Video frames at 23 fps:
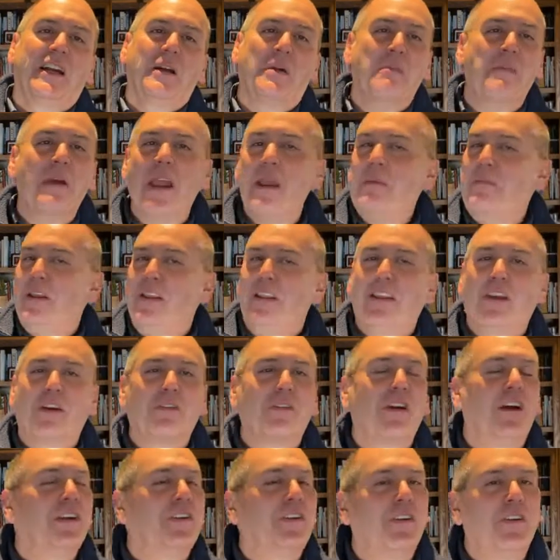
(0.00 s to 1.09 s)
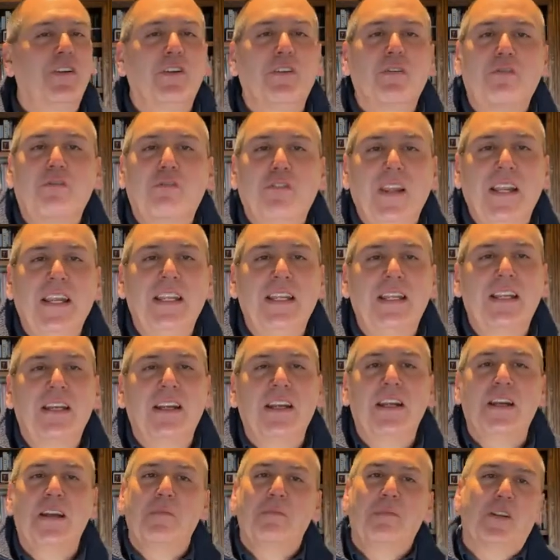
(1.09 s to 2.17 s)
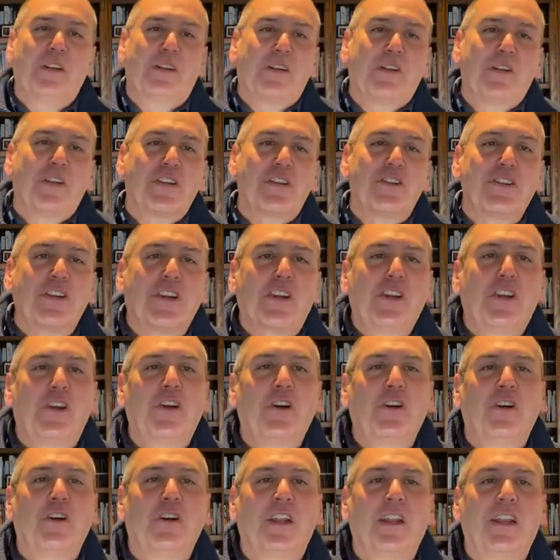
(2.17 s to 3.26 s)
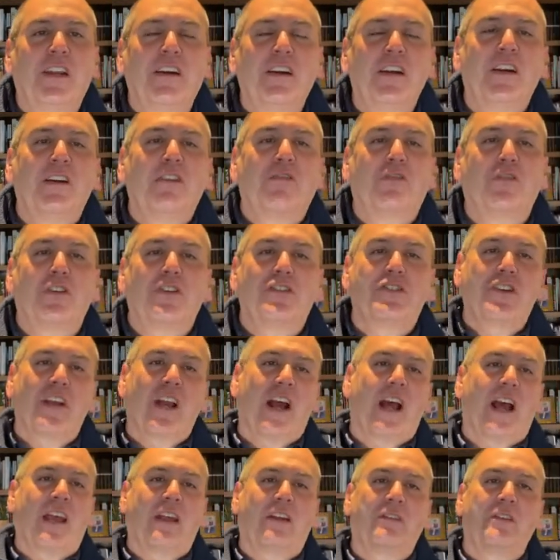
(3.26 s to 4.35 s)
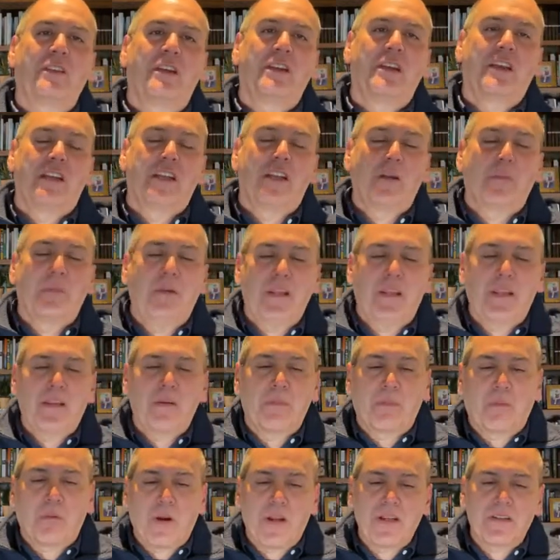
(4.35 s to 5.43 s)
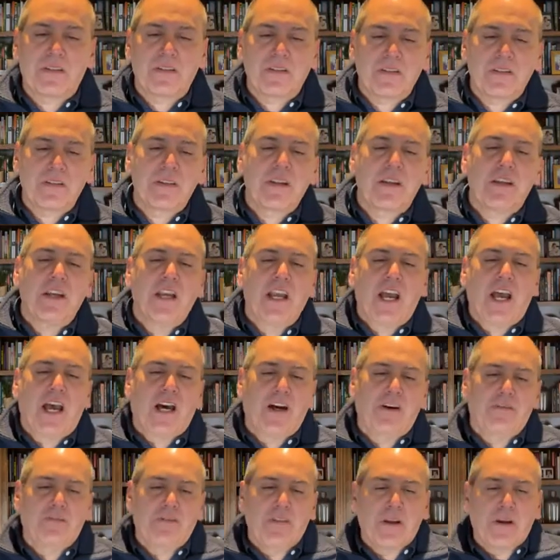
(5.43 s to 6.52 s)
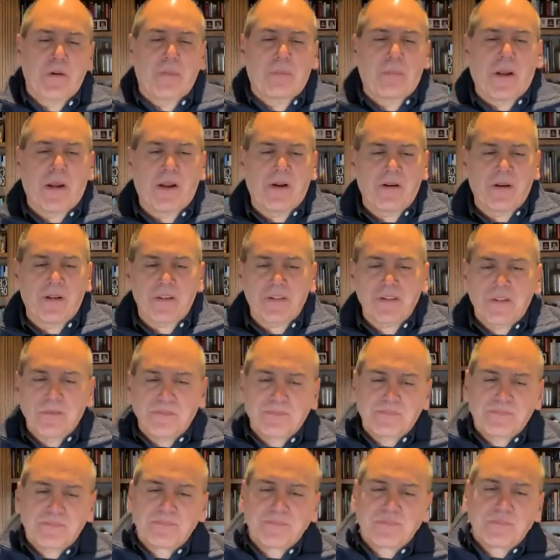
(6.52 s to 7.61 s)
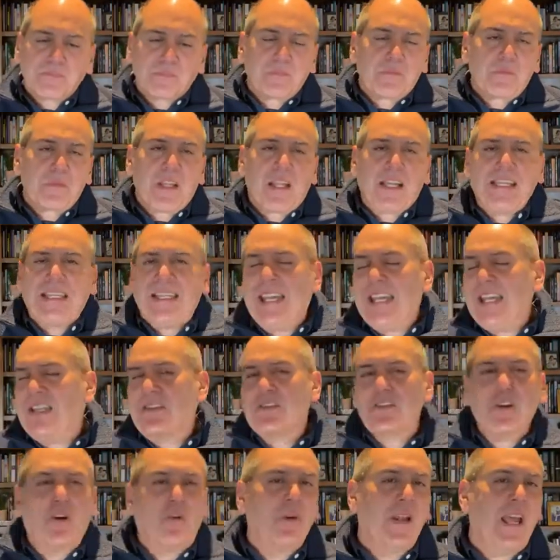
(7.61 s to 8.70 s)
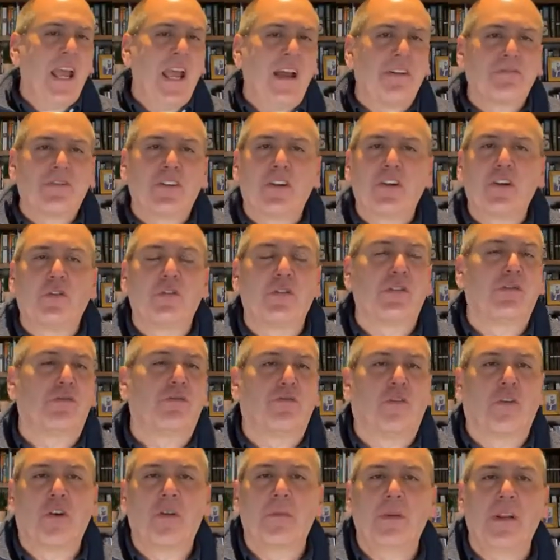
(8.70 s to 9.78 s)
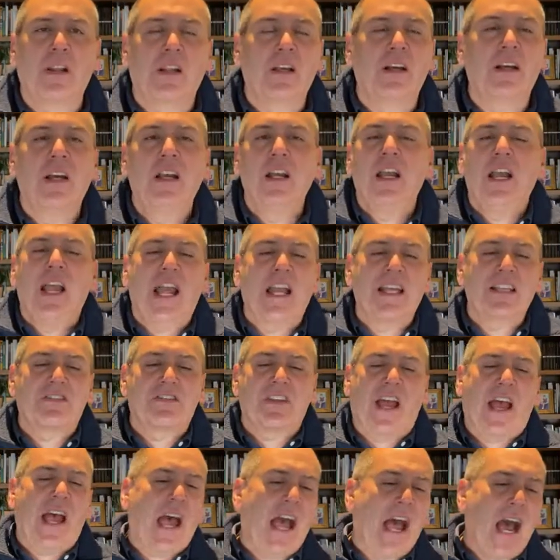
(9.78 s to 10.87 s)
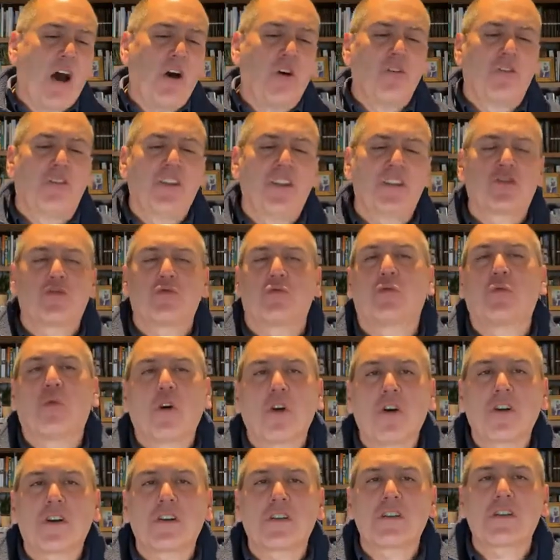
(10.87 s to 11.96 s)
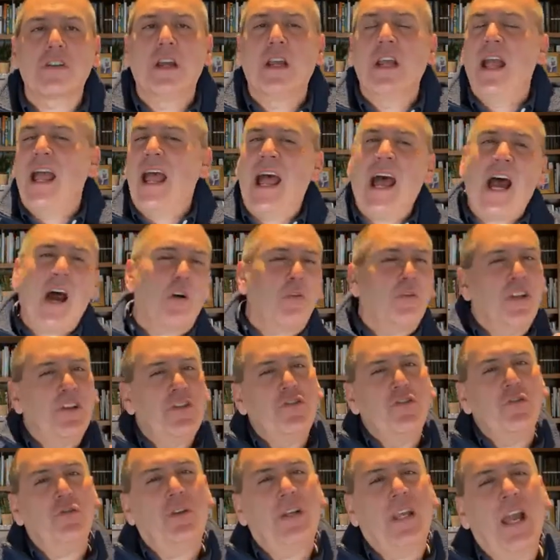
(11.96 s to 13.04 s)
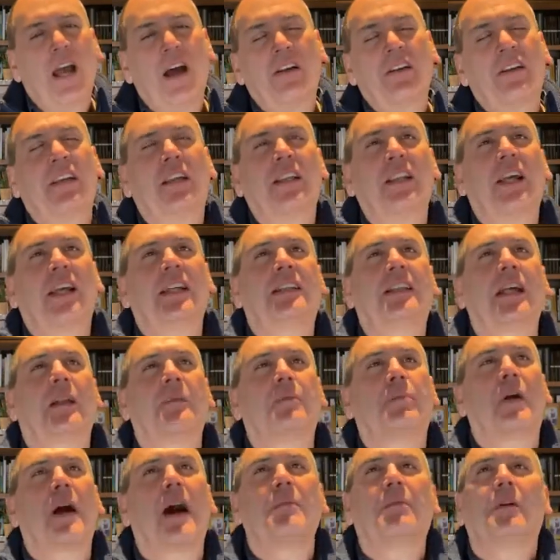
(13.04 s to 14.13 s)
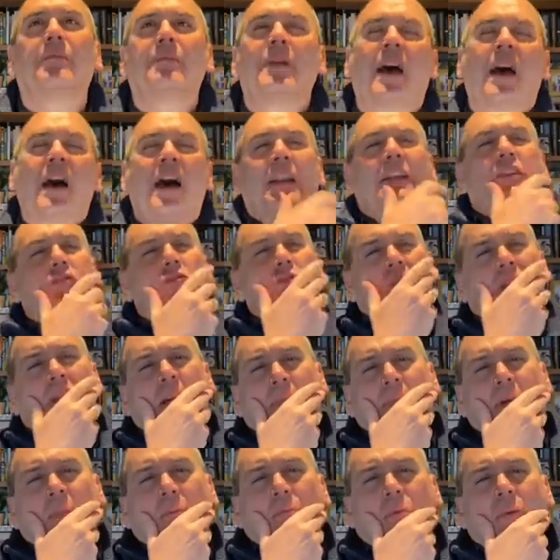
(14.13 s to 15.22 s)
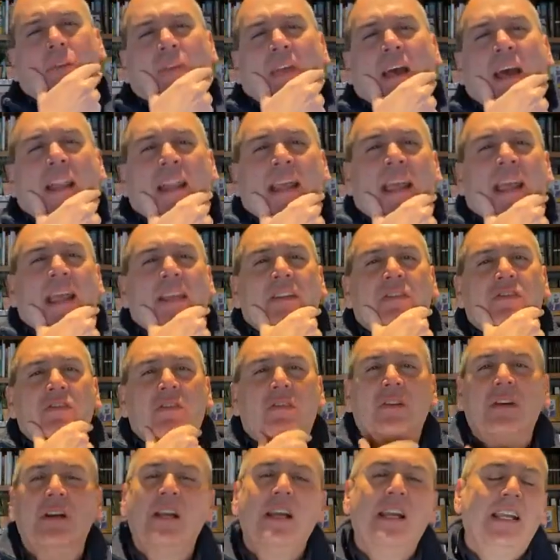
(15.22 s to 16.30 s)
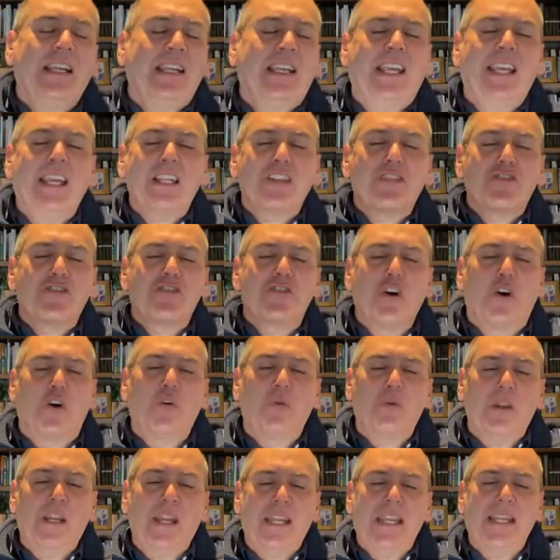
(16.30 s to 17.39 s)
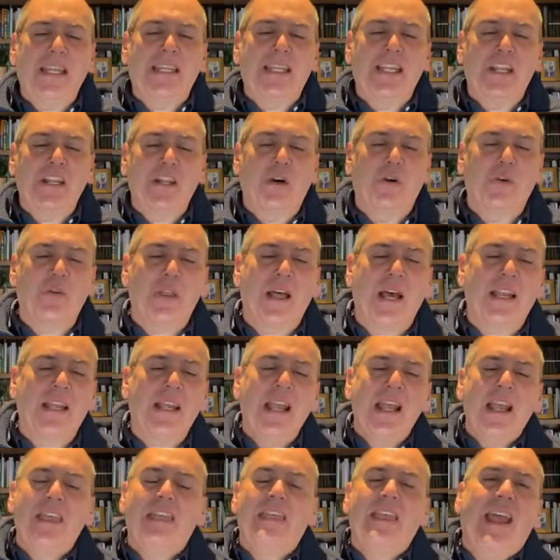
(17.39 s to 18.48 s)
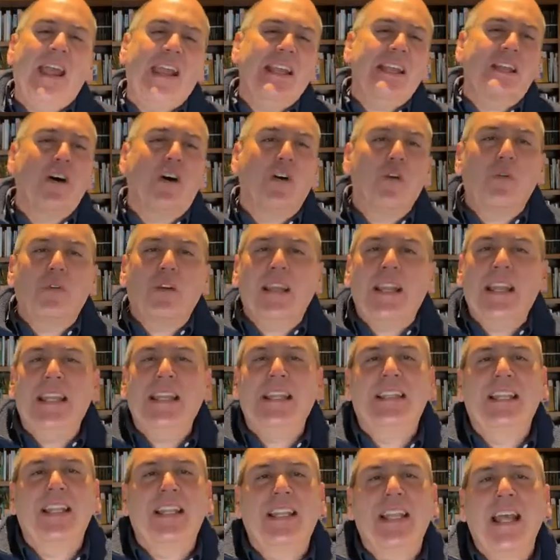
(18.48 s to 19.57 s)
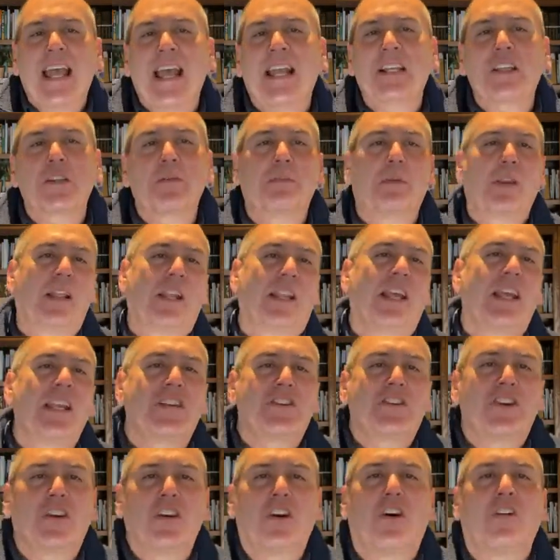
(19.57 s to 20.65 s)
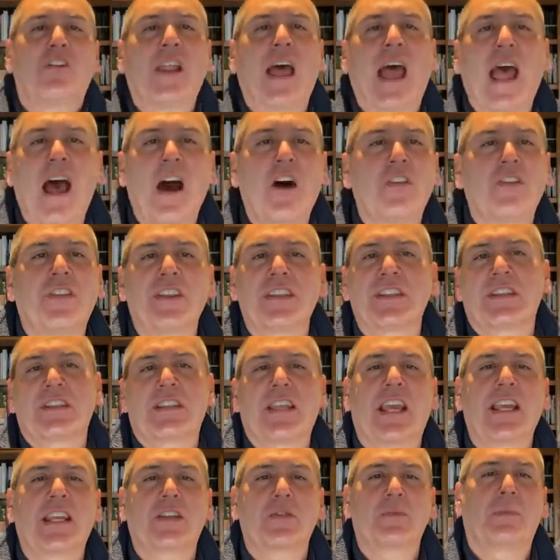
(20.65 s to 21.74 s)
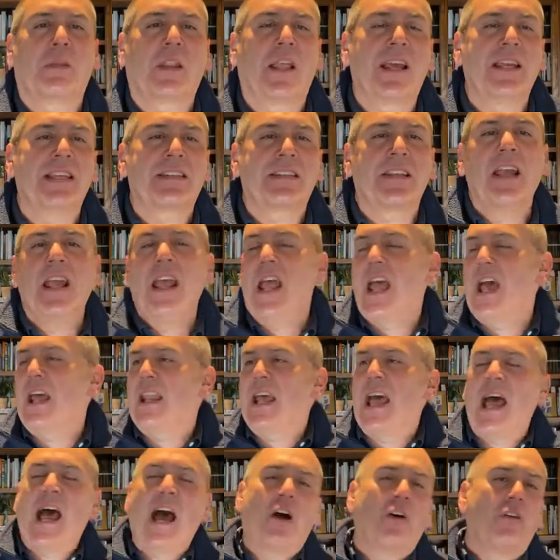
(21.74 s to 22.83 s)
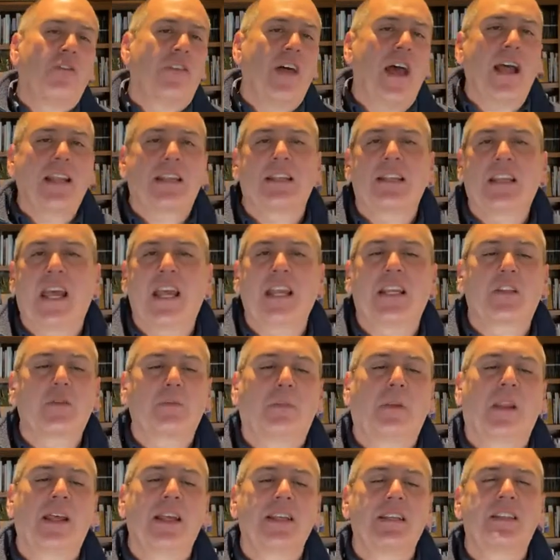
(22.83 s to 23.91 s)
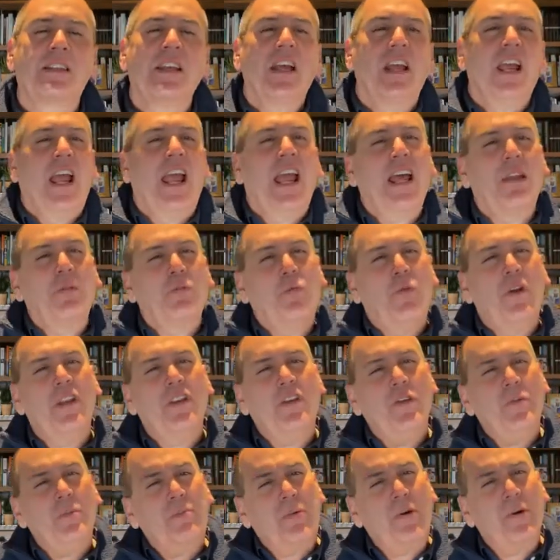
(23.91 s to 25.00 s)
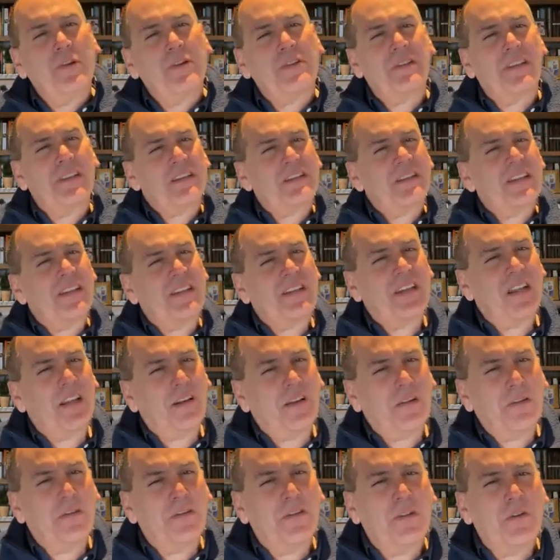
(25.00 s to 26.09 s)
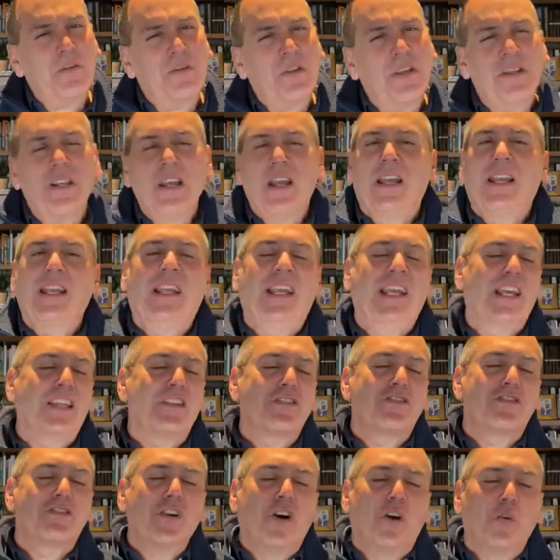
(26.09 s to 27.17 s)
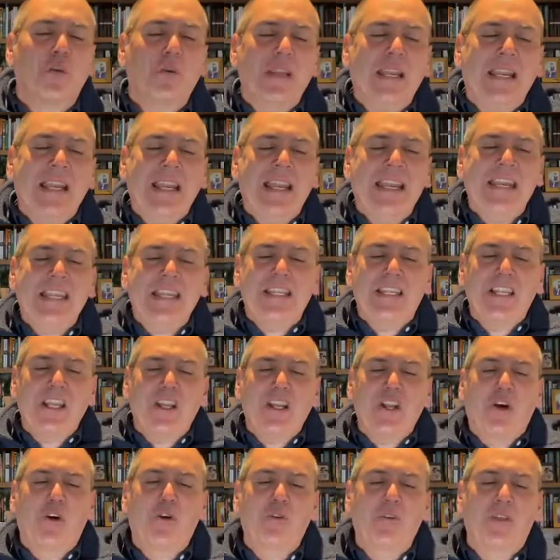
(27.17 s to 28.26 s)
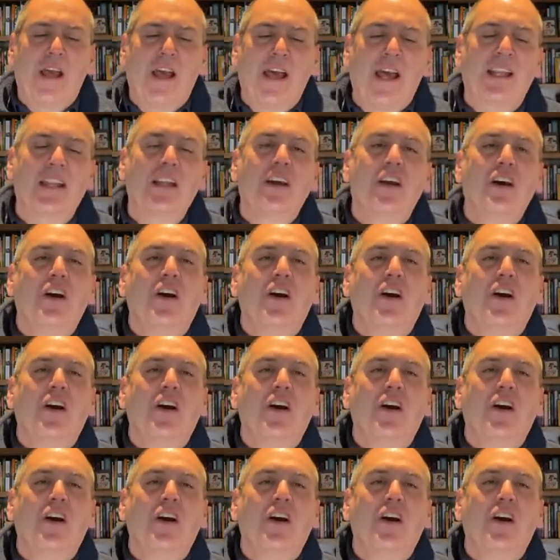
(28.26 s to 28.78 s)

Maybe they're under your feet, but there is security for a child to be in the presence of their parents. Kids don't have to know the formula as to how this works. How did you calculate that problem? Now, how did you come up with that answer? Kids don't need to know that. They don't need the explanation on how this takes place and how that takes place. And when you push this, does it do that? Kids don't need to know that.